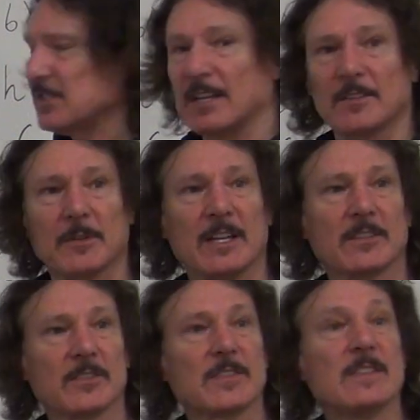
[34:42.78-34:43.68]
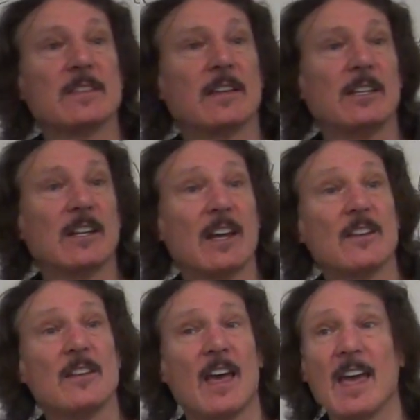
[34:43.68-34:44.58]
generators in
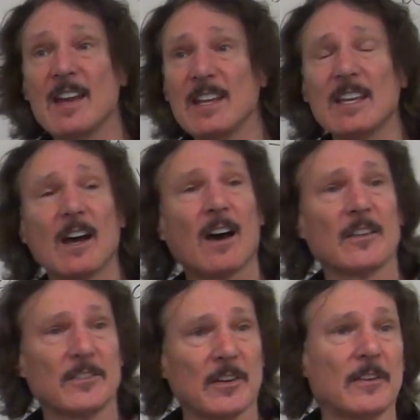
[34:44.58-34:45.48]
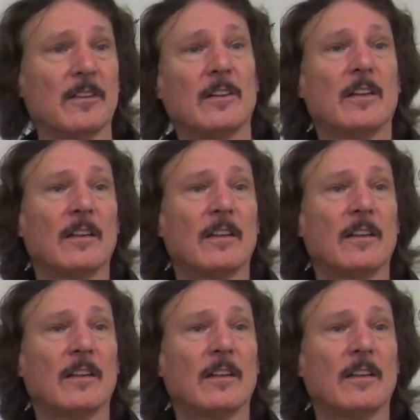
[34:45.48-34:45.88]
any other